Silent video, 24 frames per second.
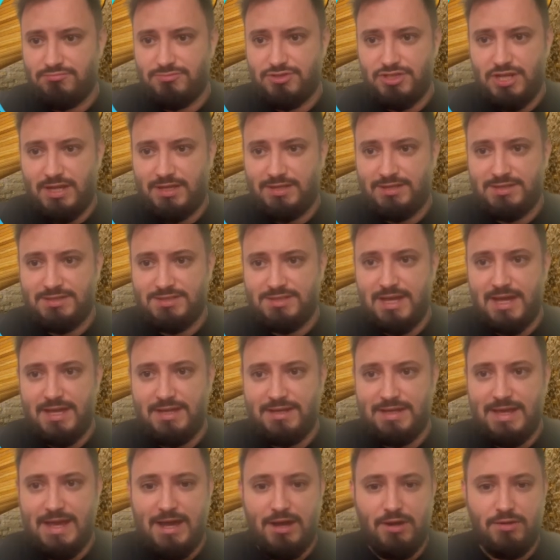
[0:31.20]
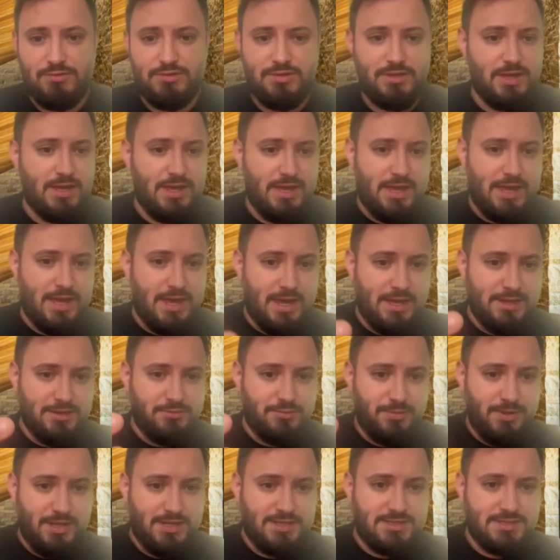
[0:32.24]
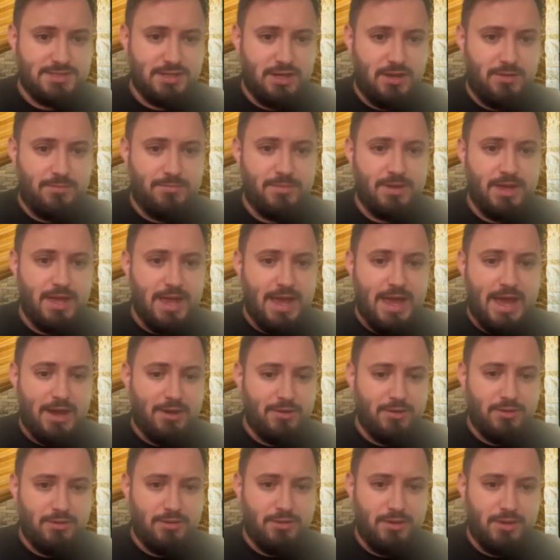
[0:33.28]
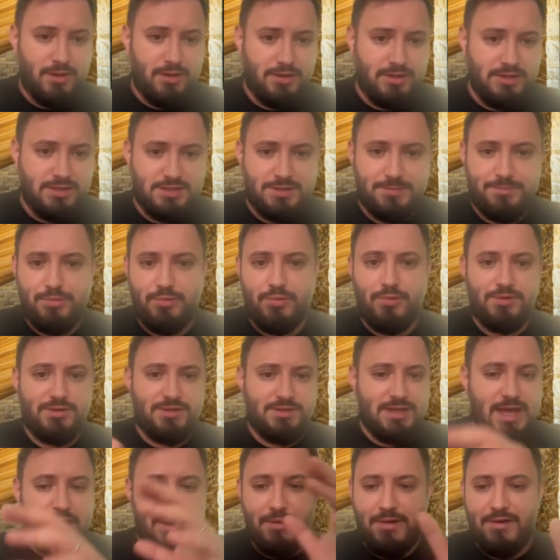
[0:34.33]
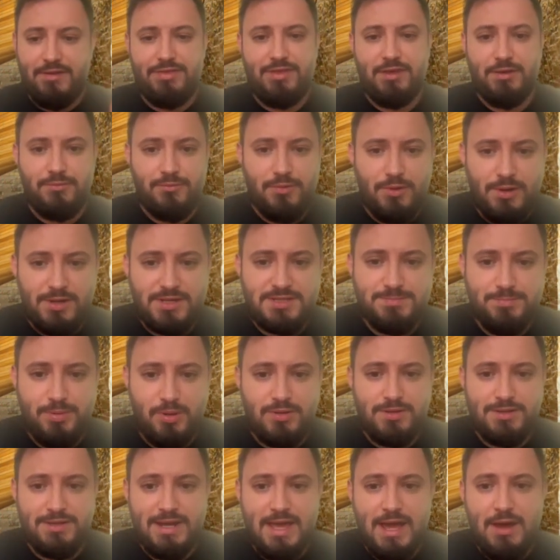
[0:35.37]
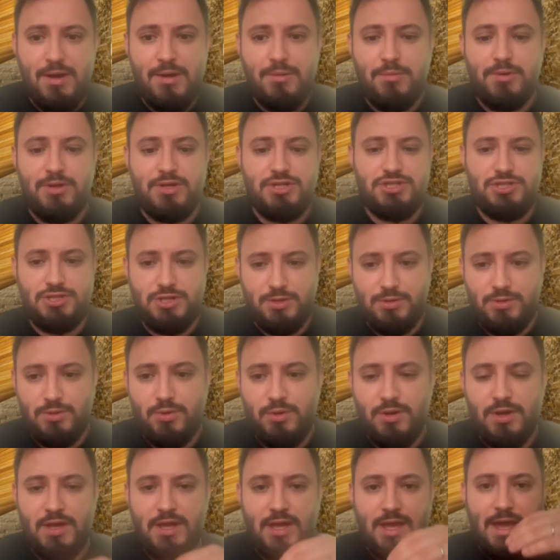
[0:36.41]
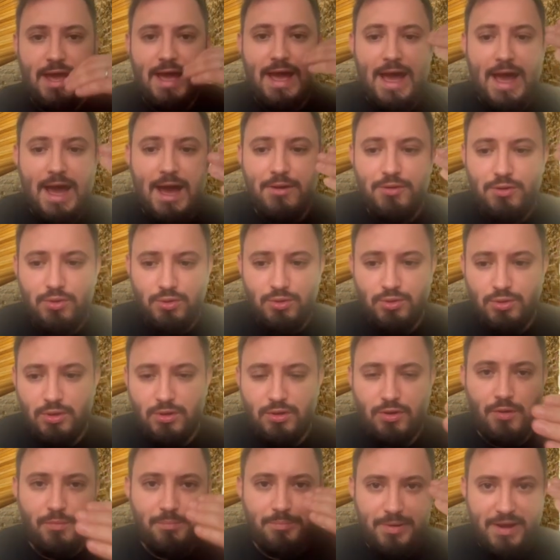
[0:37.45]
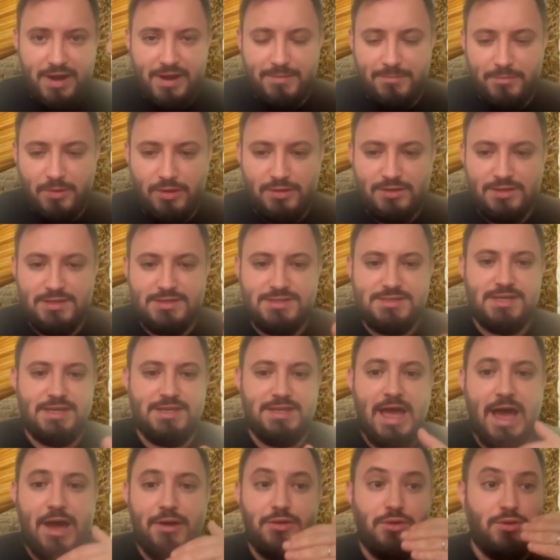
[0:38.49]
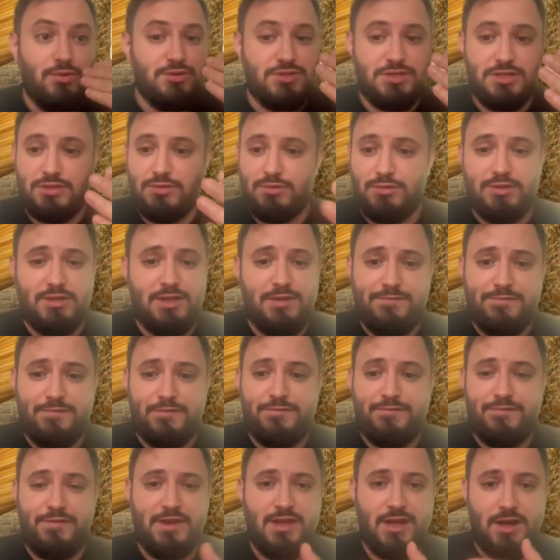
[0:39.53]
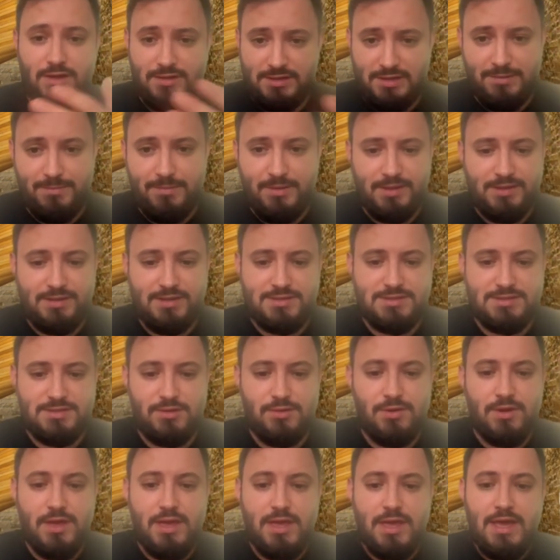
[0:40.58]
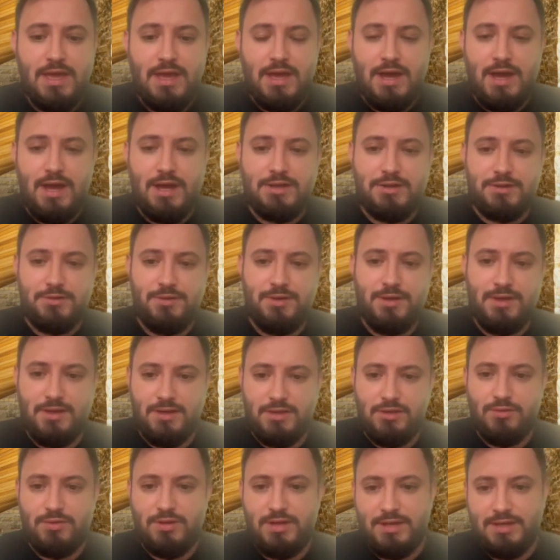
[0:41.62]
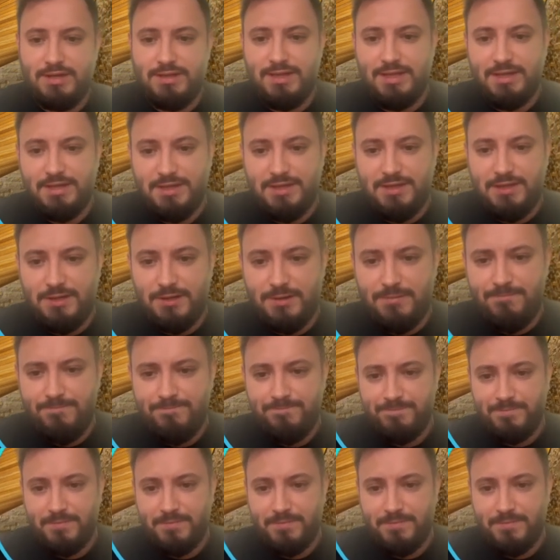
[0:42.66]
check the site out and read some how uh, leaderboard and how everything works but now i want to show you how you compare models and how you use it totally for free unlimited so uh, uh, you can click here